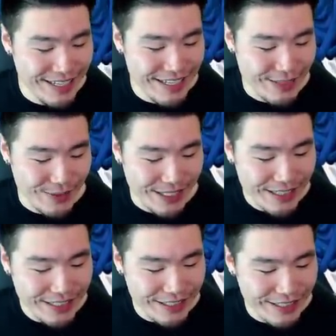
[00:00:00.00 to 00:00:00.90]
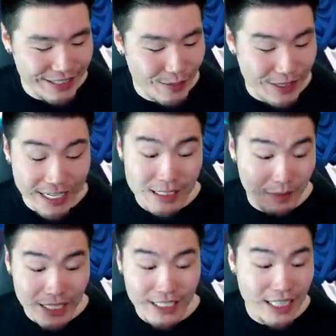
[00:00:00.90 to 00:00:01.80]
So we got the clear, we got some
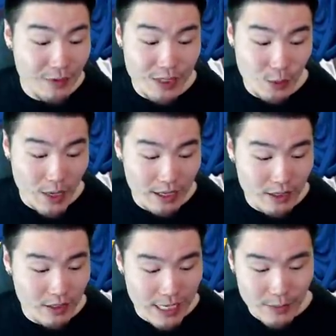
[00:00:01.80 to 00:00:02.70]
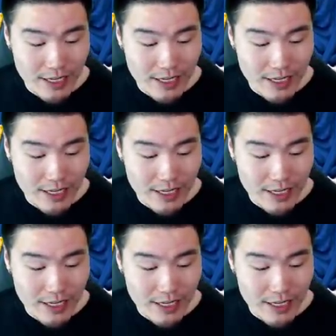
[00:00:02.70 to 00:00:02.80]
link levels as well, so that's why I